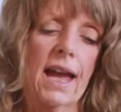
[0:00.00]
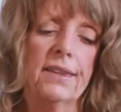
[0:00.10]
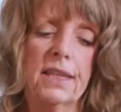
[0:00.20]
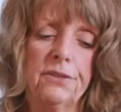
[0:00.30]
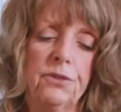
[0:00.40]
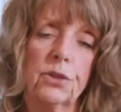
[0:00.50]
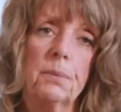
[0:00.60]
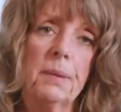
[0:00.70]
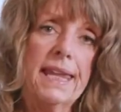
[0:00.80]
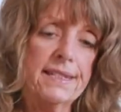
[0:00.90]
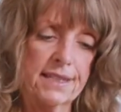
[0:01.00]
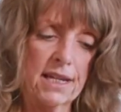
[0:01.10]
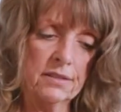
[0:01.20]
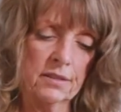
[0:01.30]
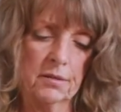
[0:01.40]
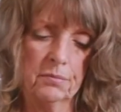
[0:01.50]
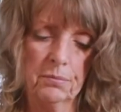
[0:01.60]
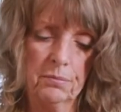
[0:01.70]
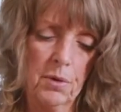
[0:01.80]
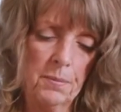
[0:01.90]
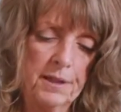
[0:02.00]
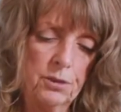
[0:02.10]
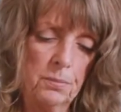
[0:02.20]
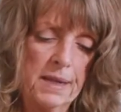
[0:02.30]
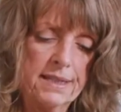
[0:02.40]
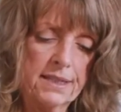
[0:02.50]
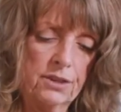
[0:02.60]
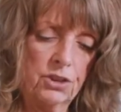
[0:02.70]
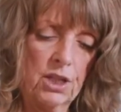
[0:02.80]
And then if you've got a blender, pop it in your blending